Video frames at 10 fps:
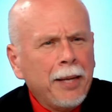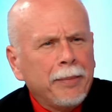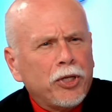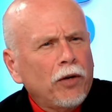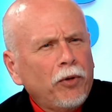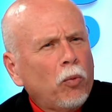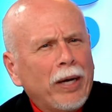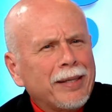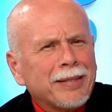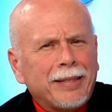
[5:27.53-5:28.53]
But you have no
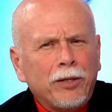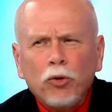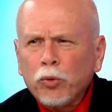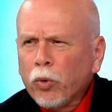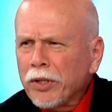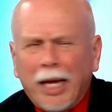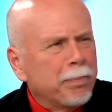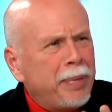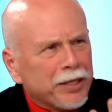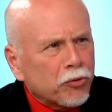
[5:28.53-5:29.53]
right to use words
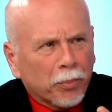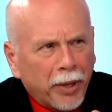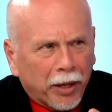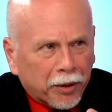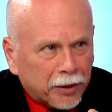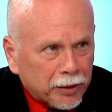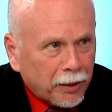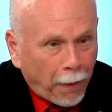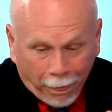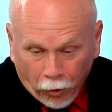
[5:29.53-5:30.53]
like best or better,
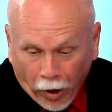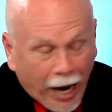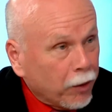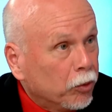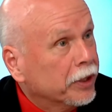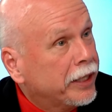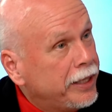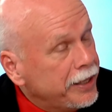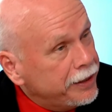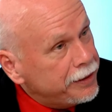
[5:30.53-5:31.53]
or I hold the
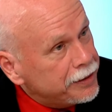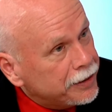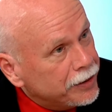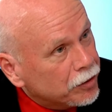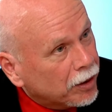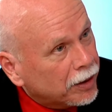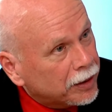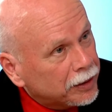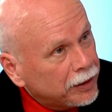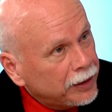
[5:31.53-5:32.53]
keys. These
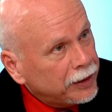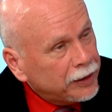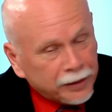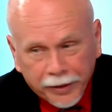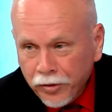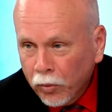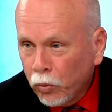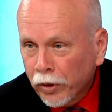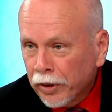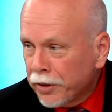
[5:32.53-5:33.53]
are
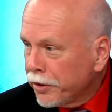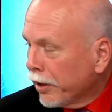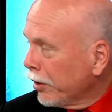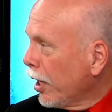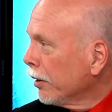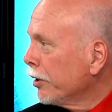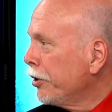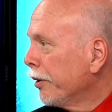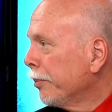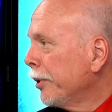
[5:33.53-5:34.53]
words that are not
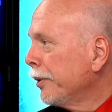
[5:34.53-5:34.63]
legitimate.